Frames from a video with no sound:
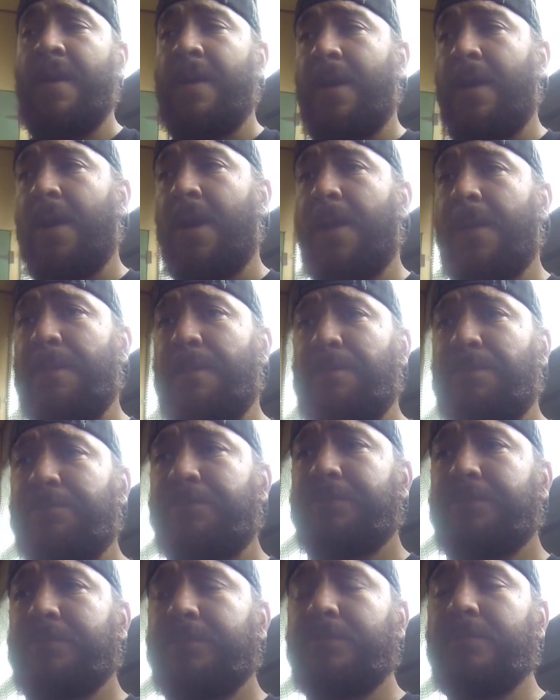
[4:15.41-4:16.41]

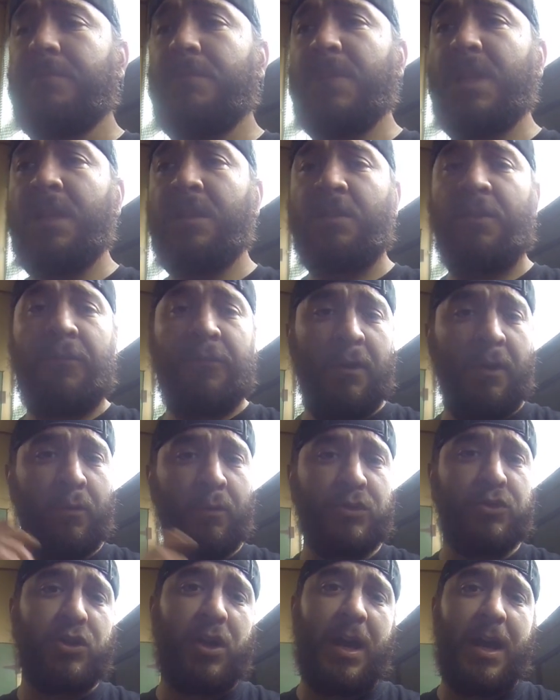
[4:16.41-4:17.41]
The front
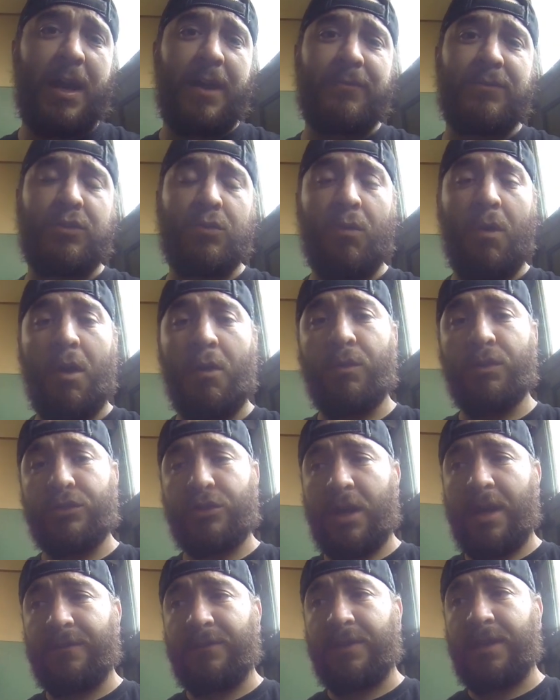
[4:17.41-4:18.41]
wheel drive to all wheel
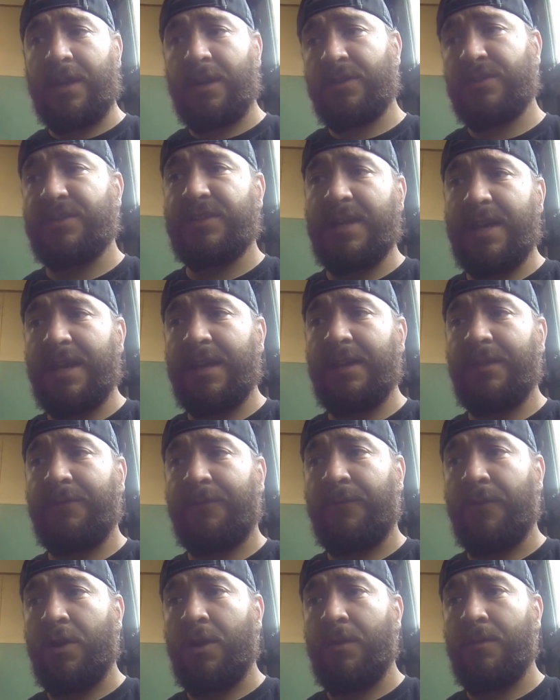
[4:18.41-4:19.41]
drive gear set
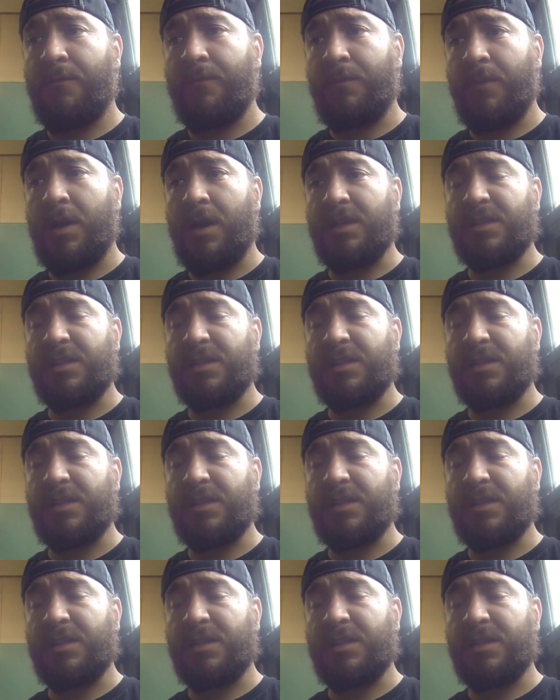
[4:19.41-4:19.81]
from